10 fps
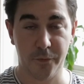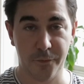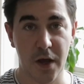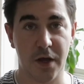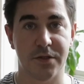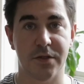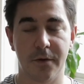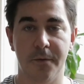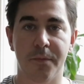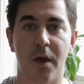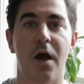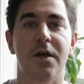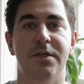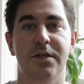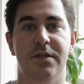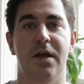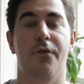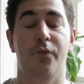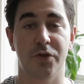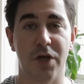First, ask
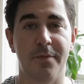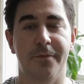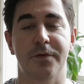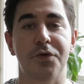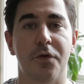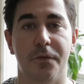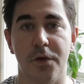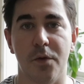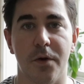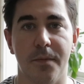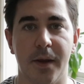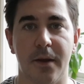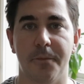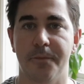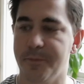yourself what type of photographer you wanna be.